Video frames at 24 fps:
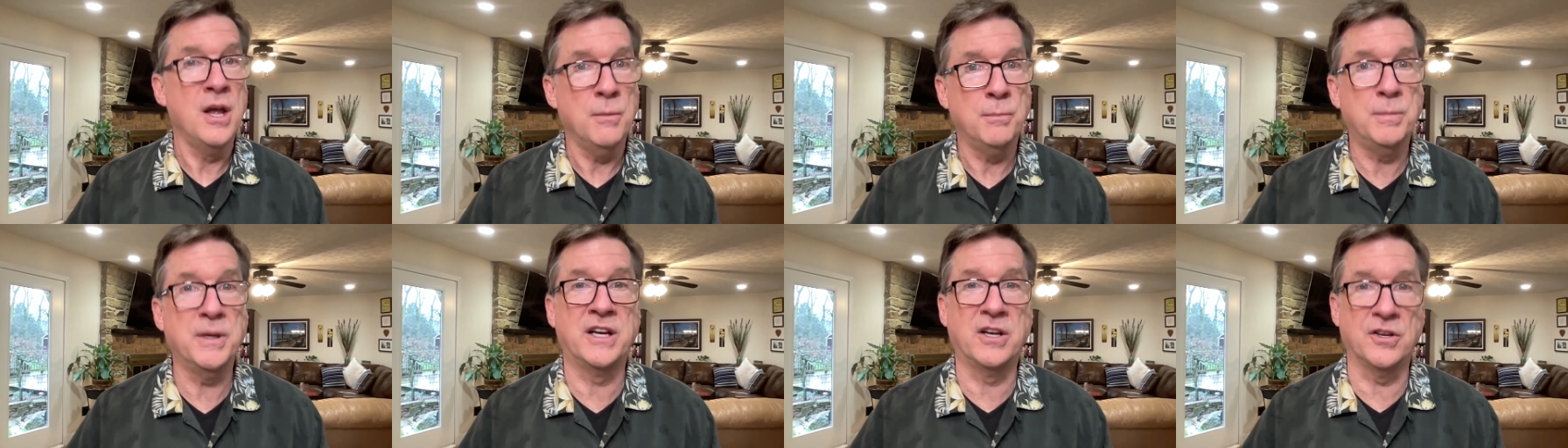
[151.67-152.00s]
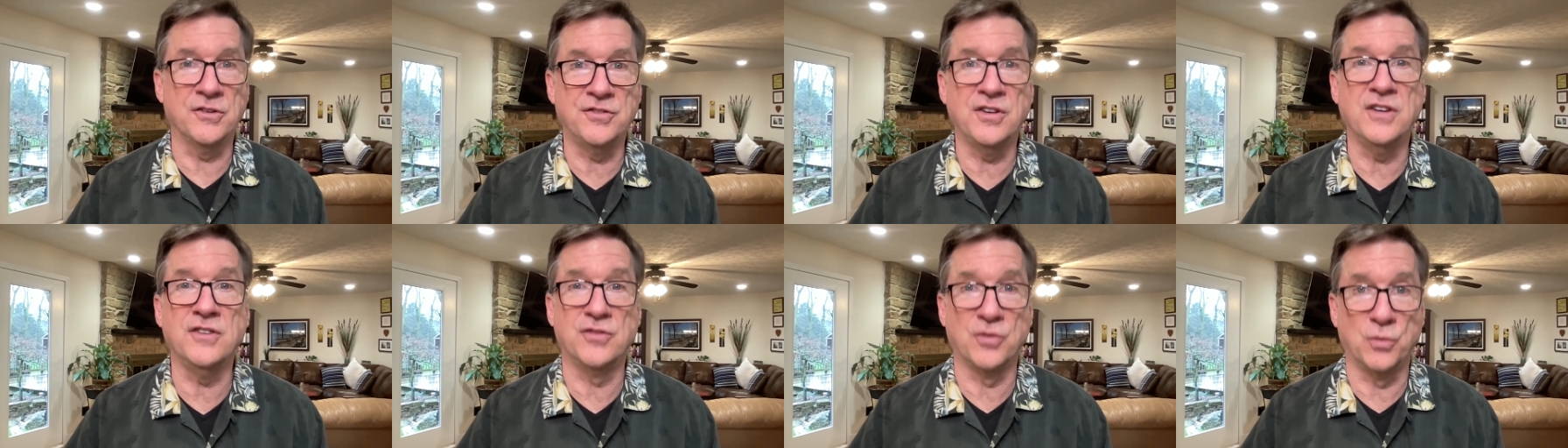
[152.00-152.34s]

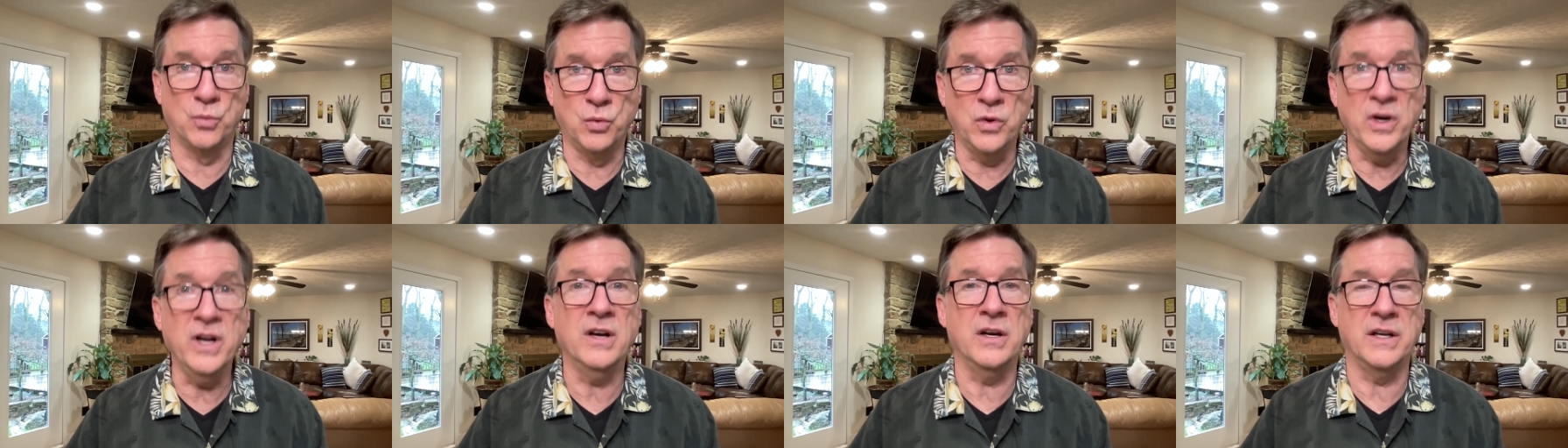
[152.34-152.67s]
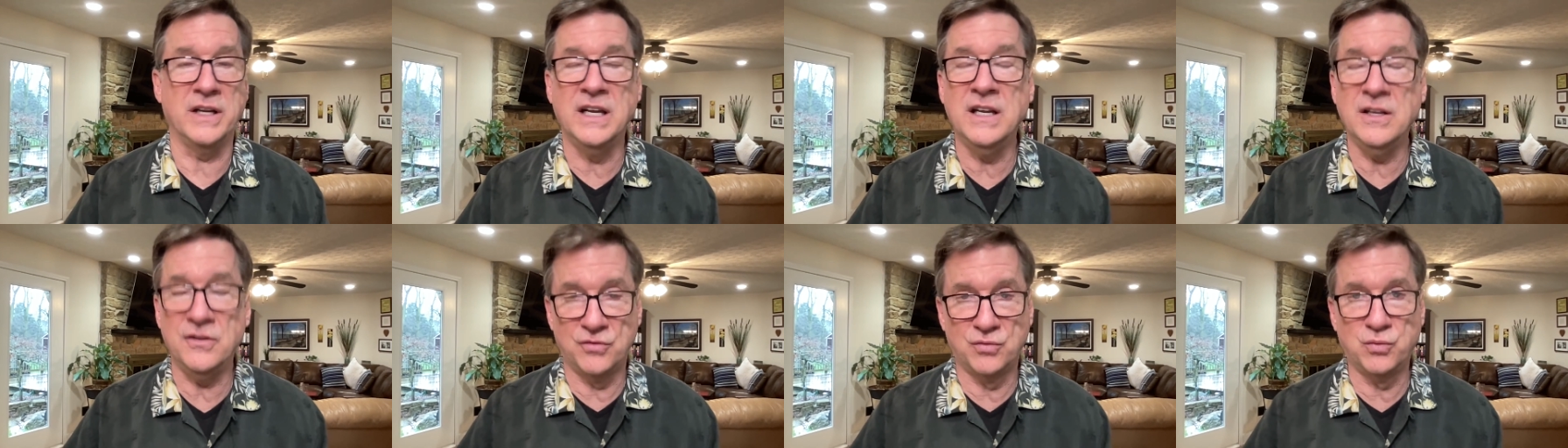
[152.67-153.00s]
because he's
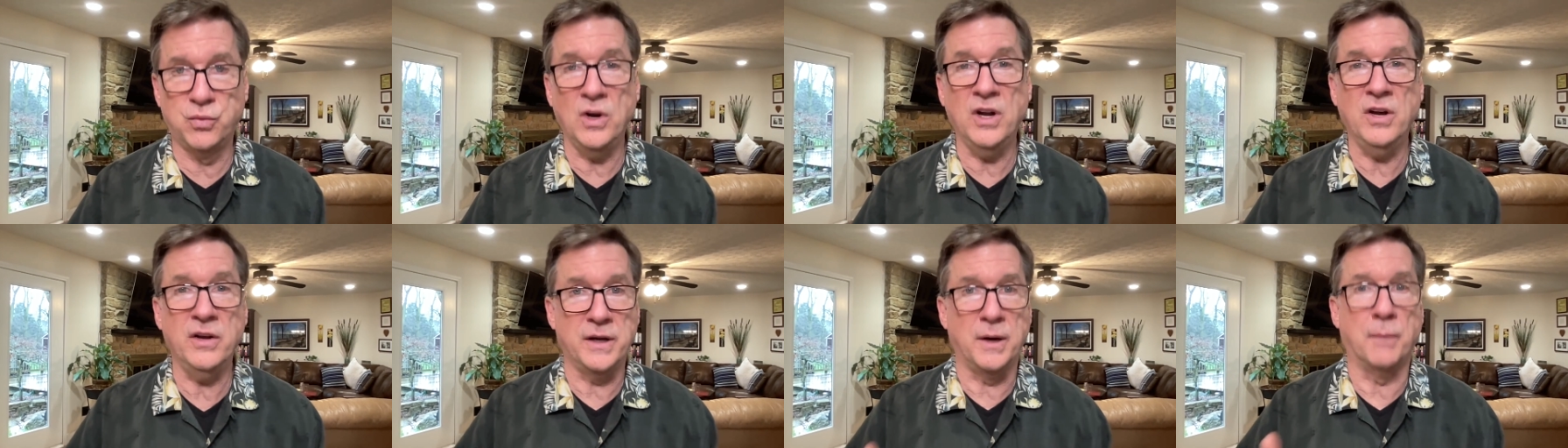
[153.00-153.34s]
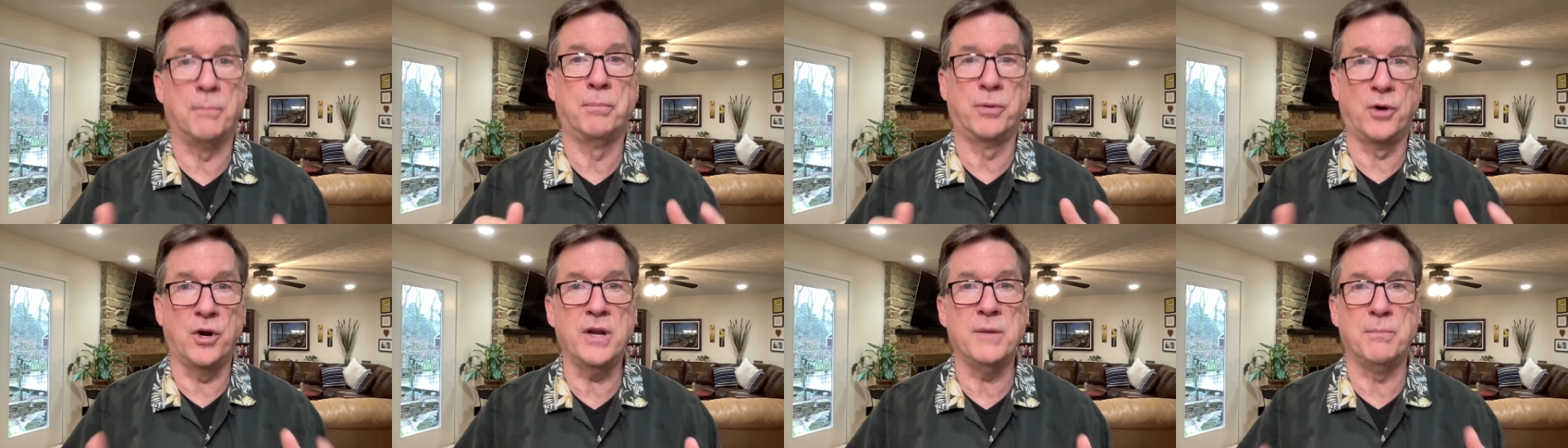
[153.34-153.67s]
really he's really a
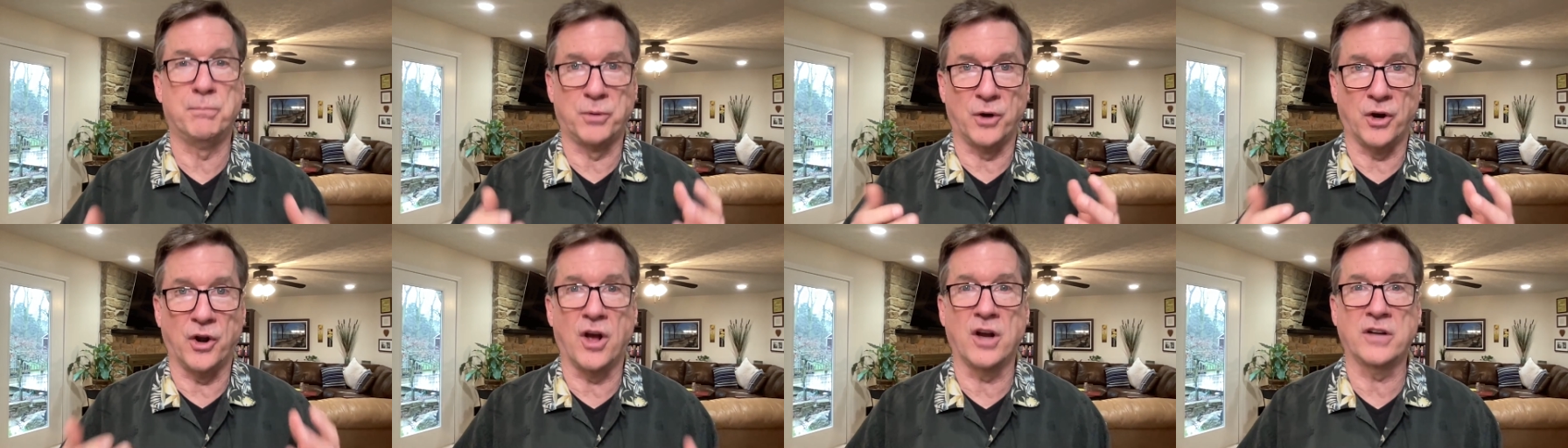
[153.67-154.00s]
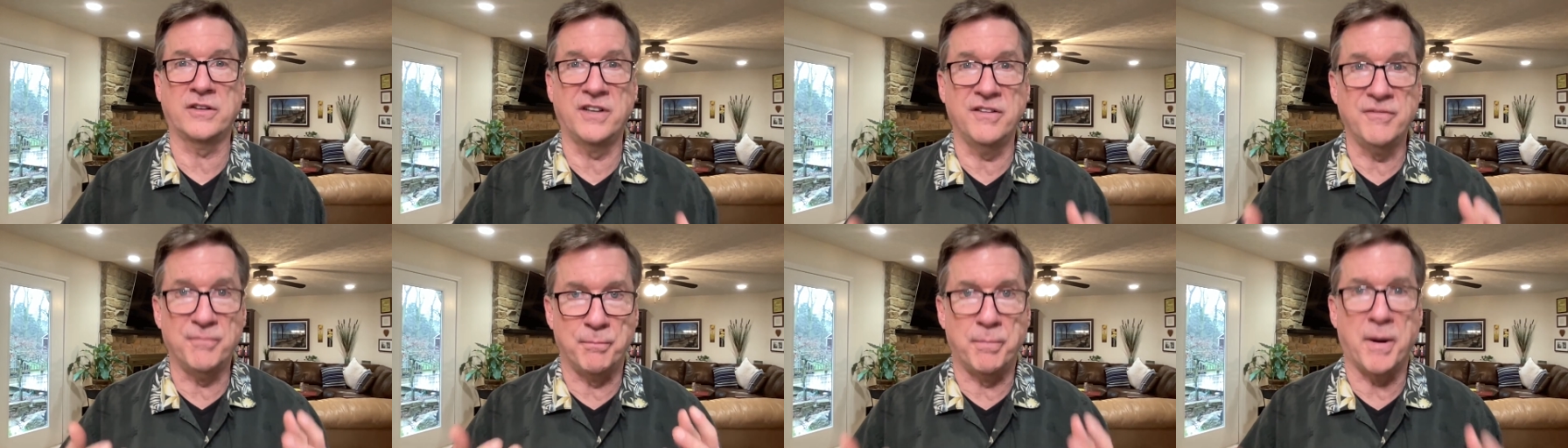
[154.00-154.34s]
pretty
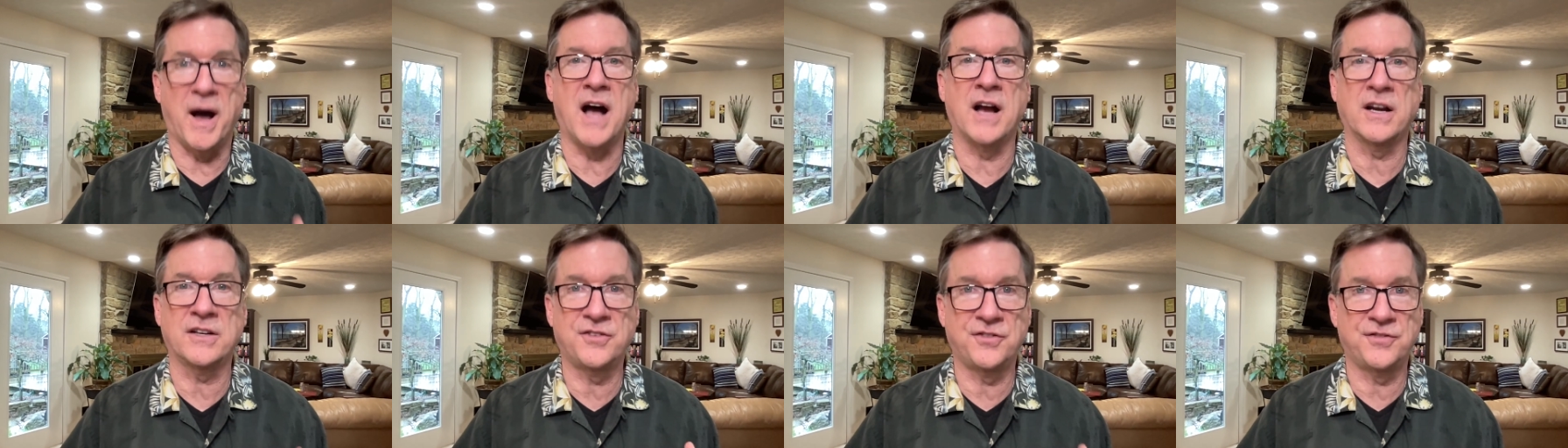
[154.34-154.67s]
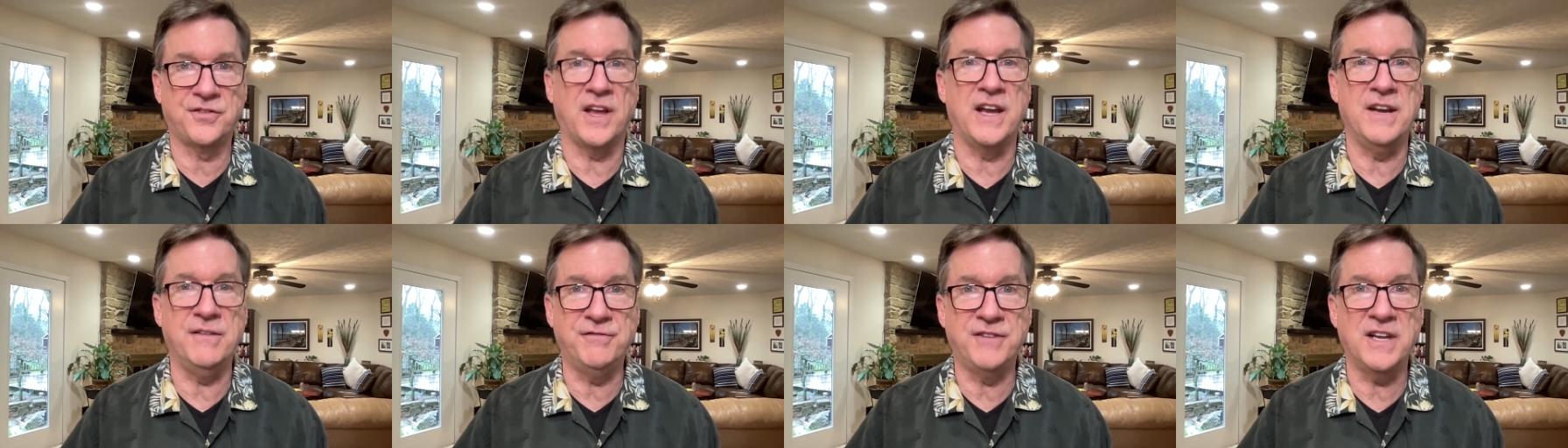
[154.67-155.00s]
productive box
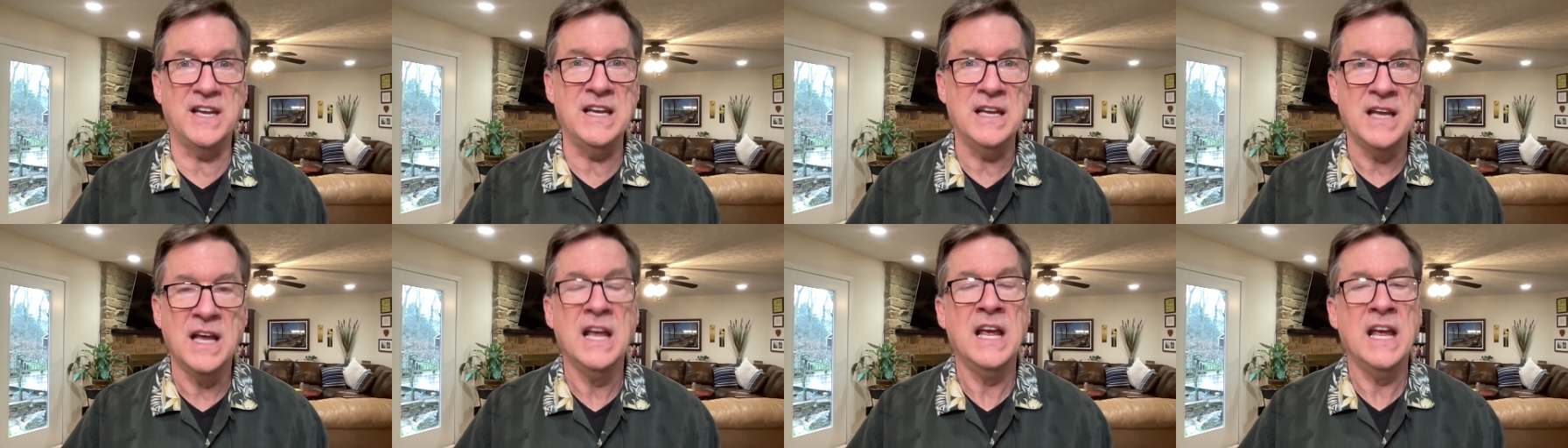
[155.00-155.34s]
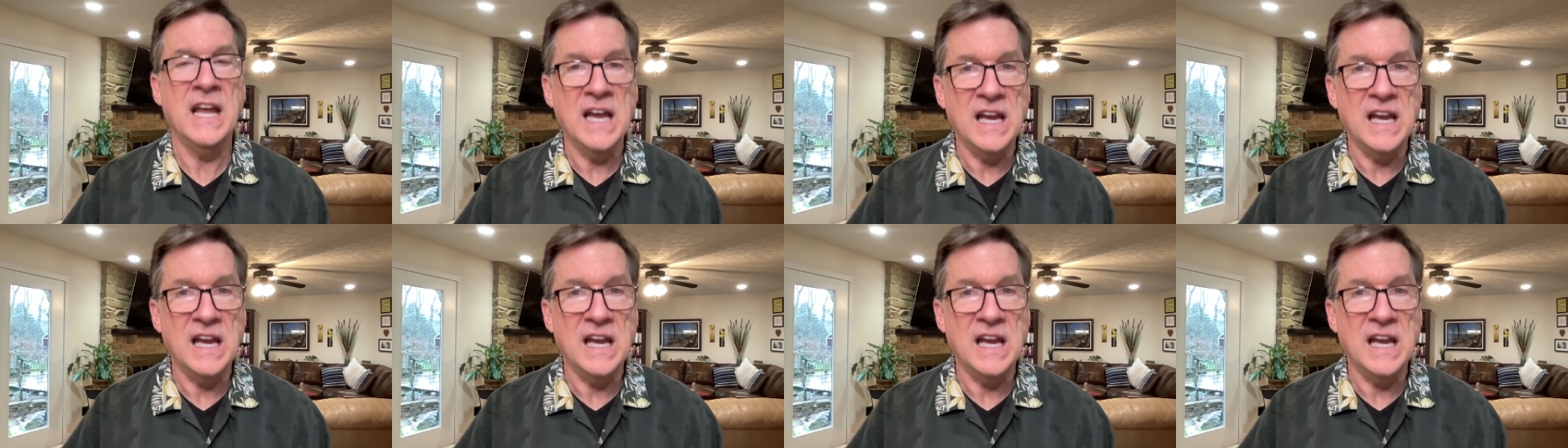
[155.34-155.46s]
safety.